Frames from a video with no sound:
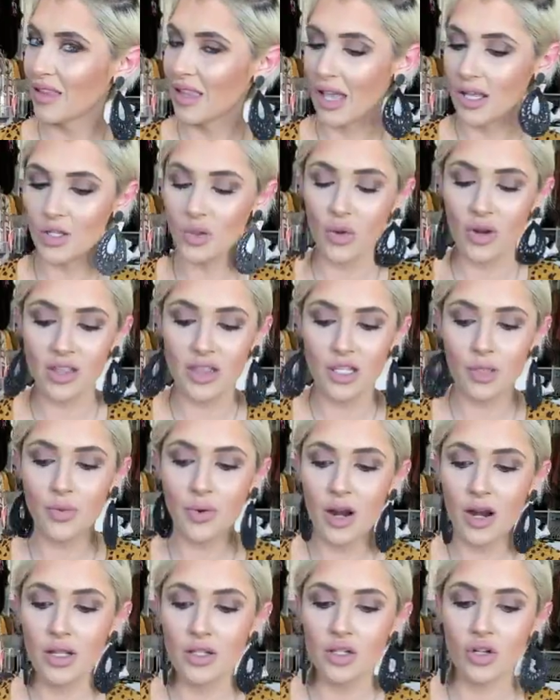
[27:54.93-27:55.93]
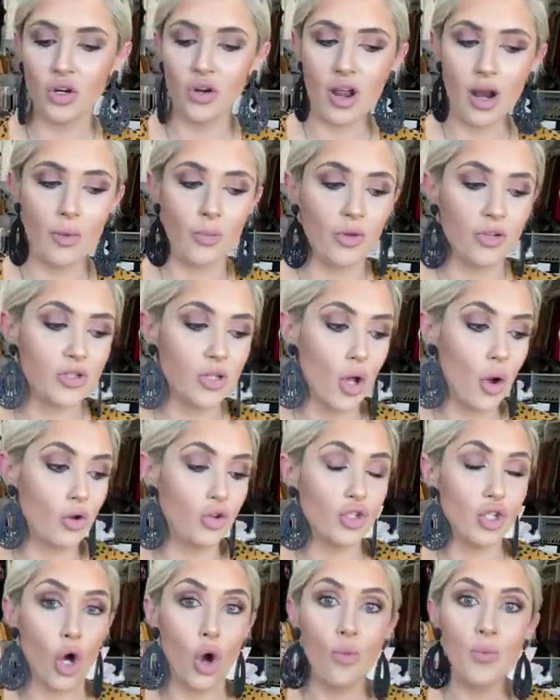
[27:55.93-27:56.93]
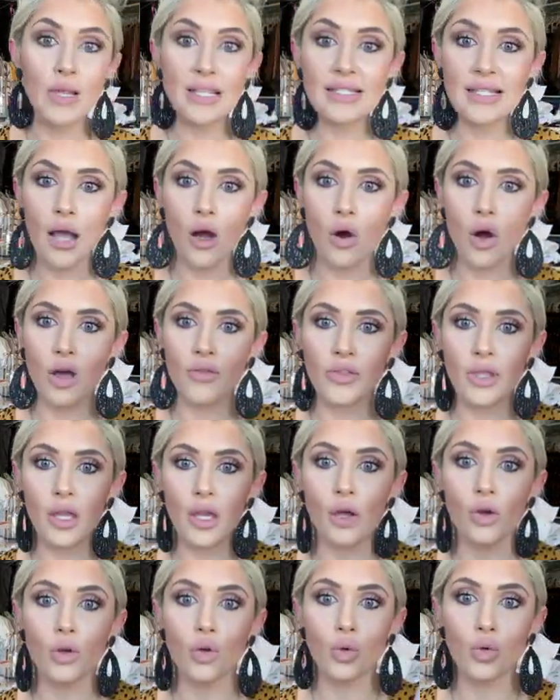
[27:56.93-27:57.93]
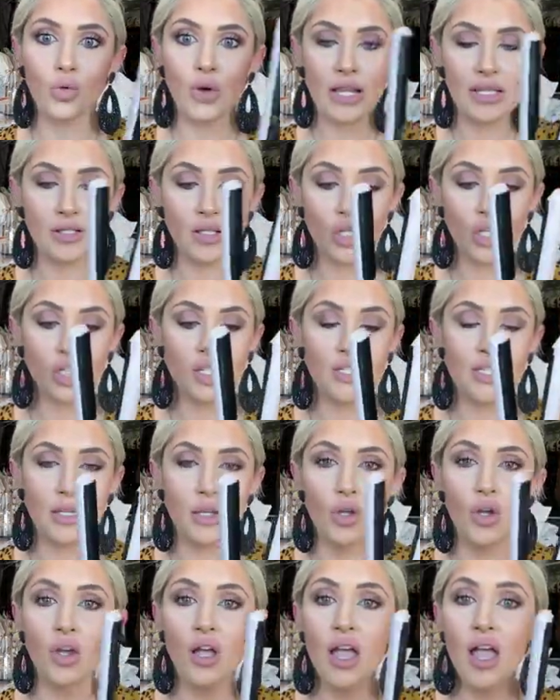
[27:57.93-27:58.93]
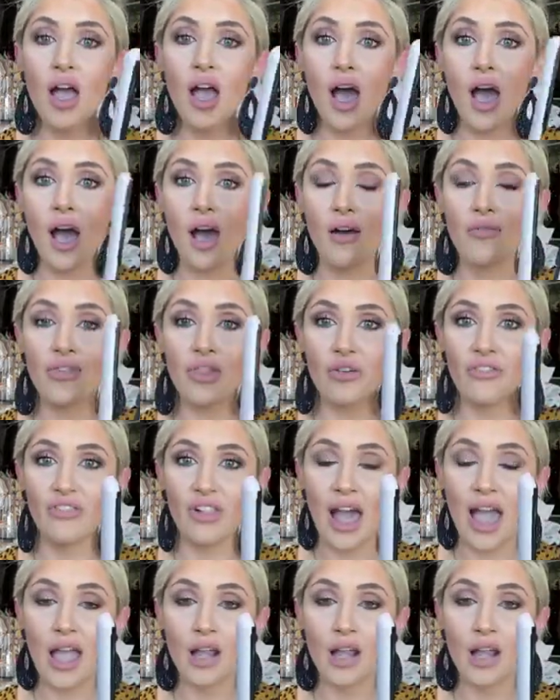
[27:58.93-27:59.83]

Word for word: I swear these products are incredible. So don't miss out on the crazy good deal of the flat